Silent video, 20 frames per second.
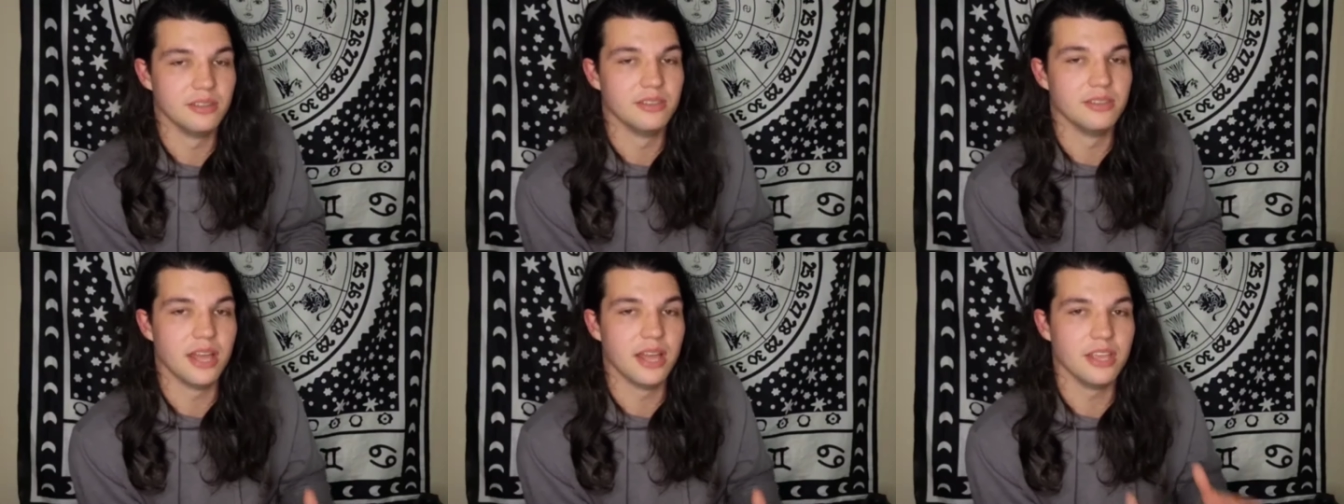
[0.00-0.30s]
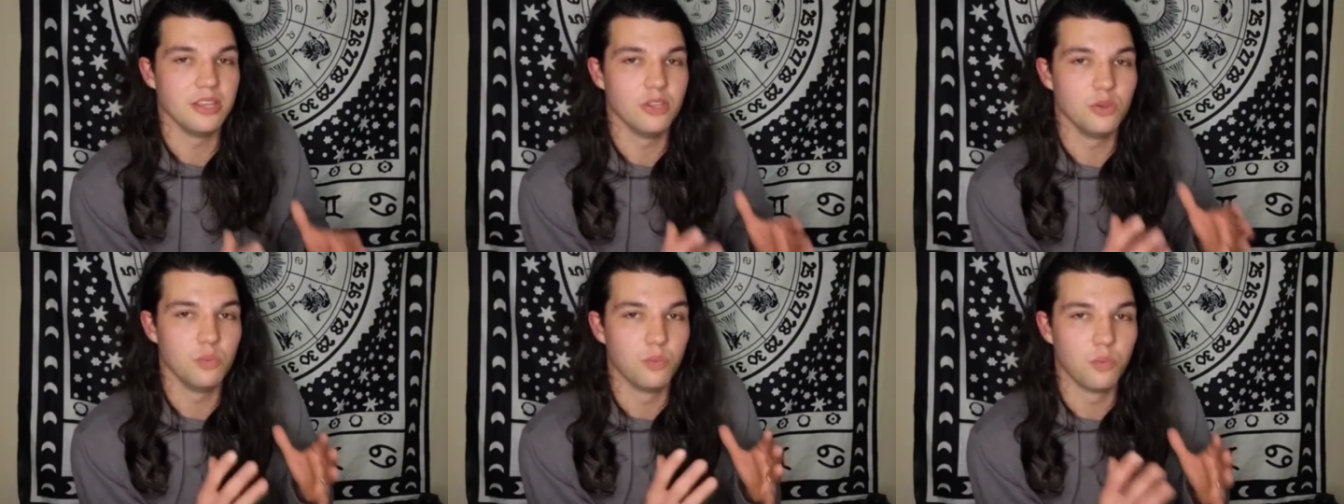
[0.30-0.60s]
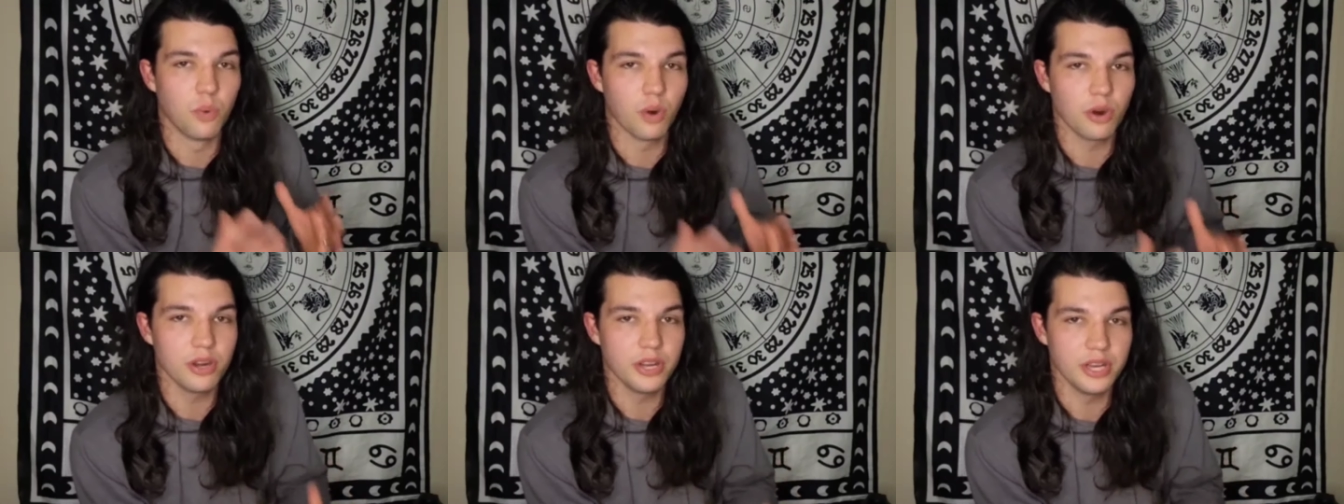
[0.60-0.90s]
that you
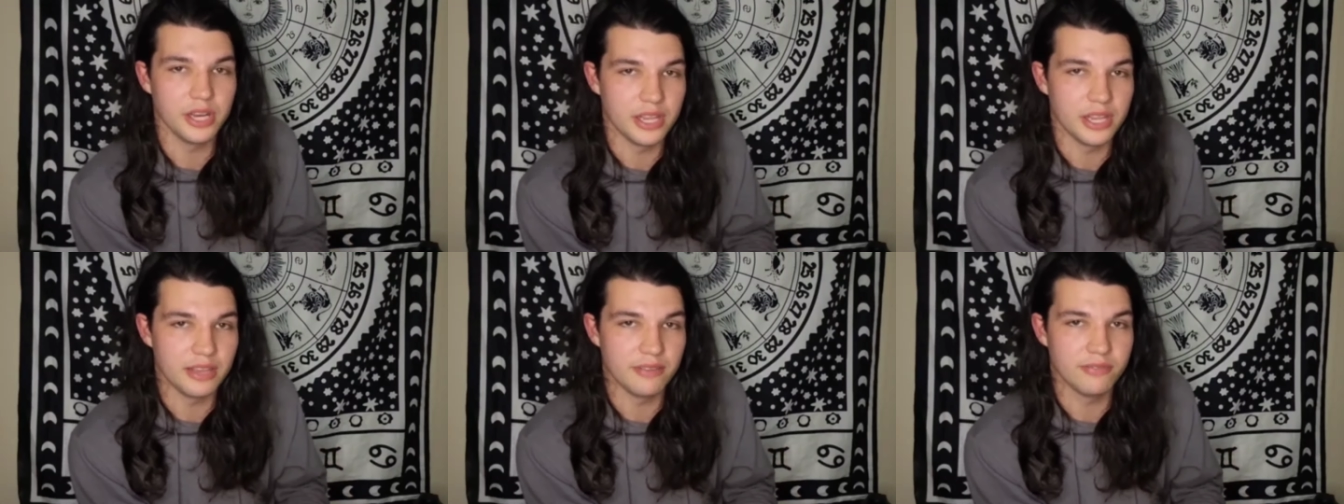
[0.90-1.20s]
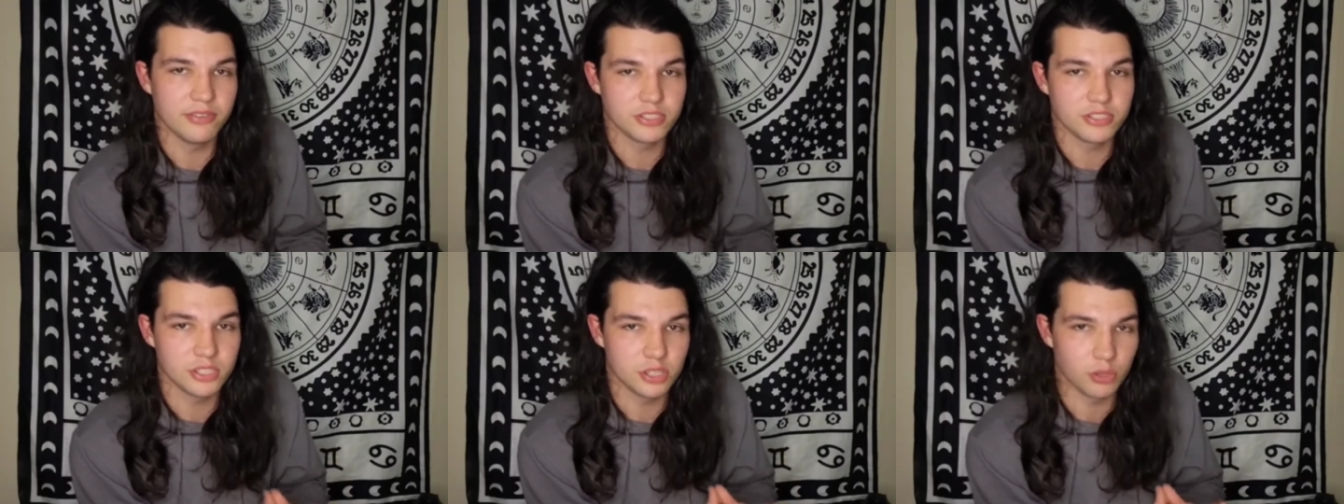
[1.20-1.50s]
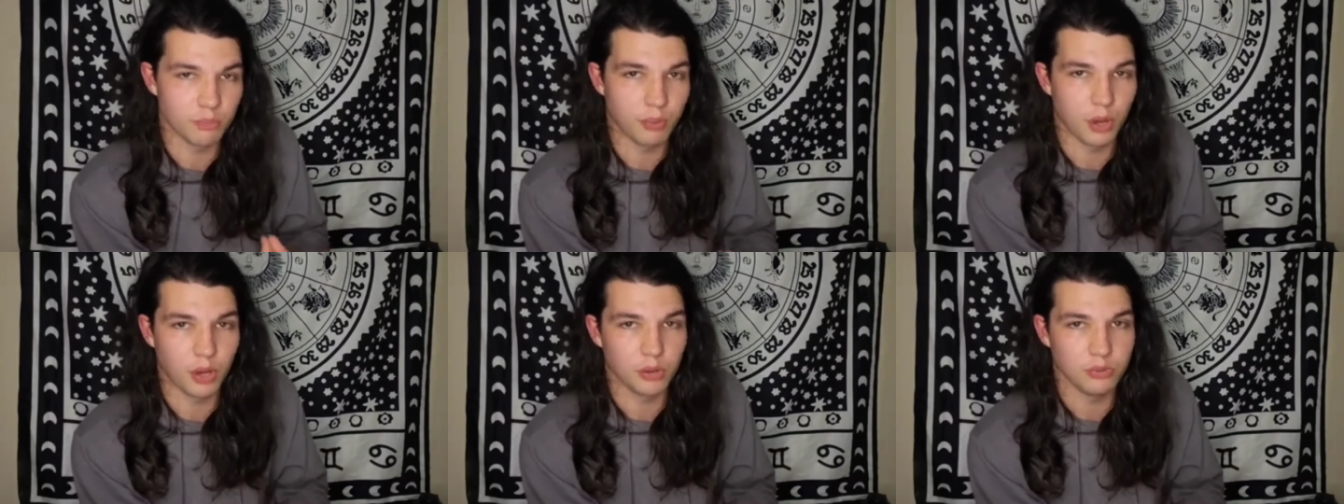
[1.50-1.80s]
weren't even
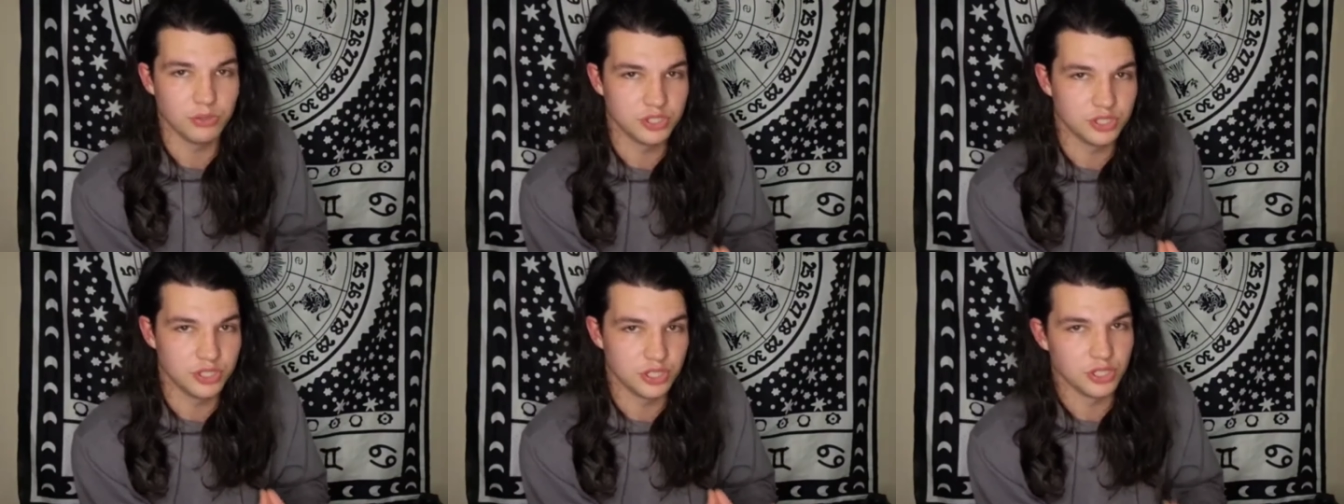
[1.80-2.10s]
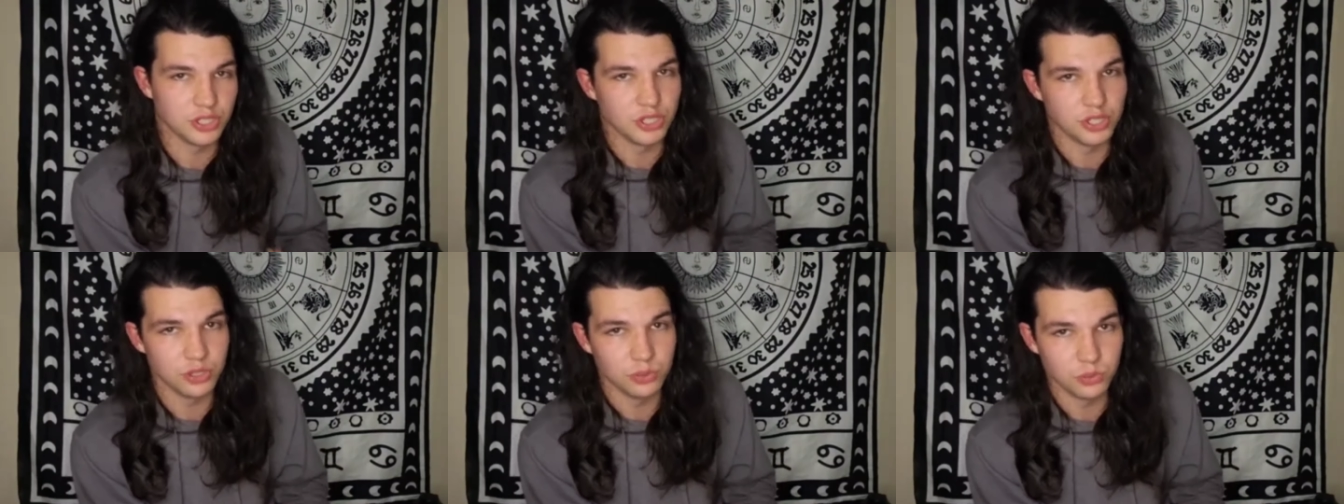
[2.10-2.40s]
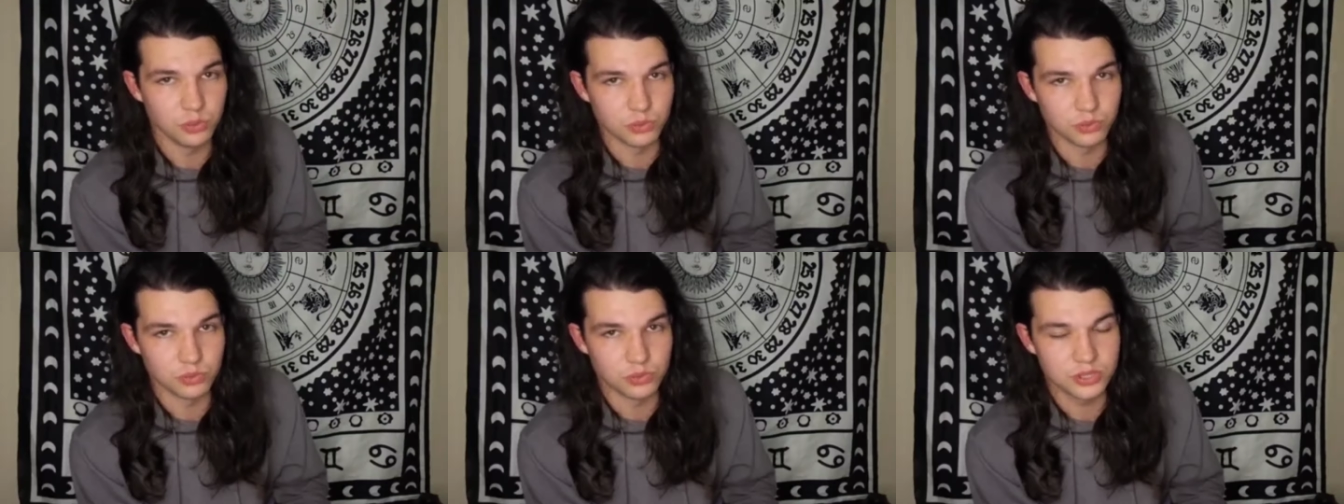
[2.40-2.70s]
supposed to
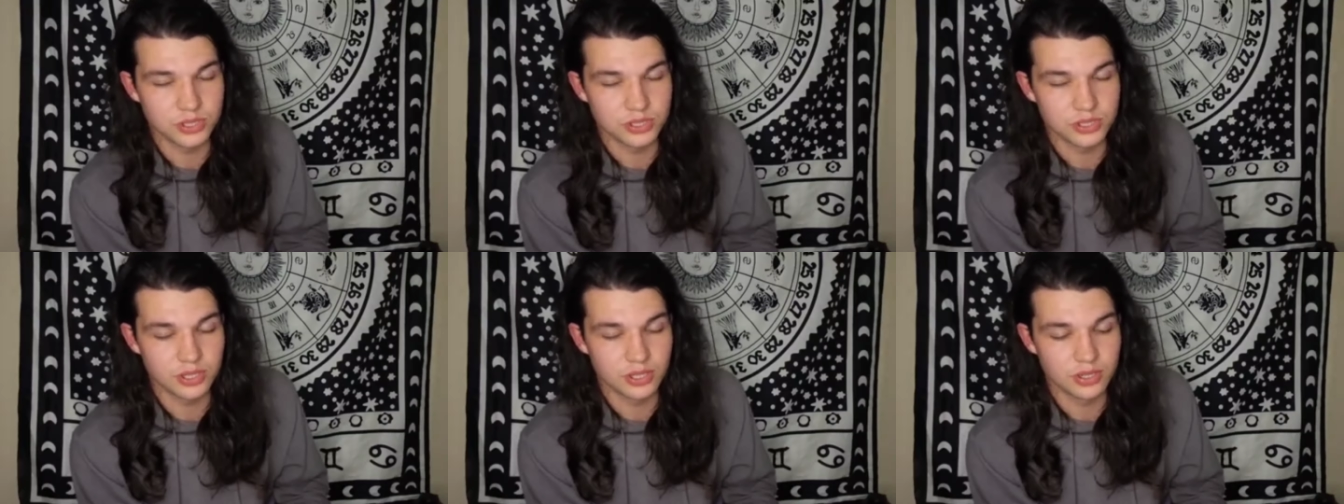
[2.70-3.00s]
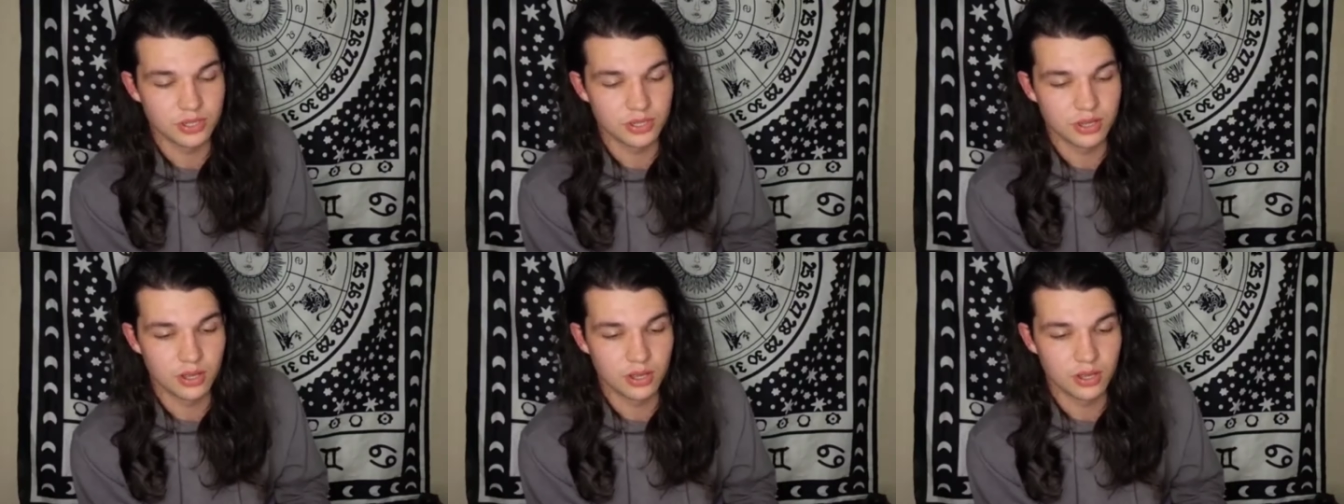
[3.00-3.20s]
use.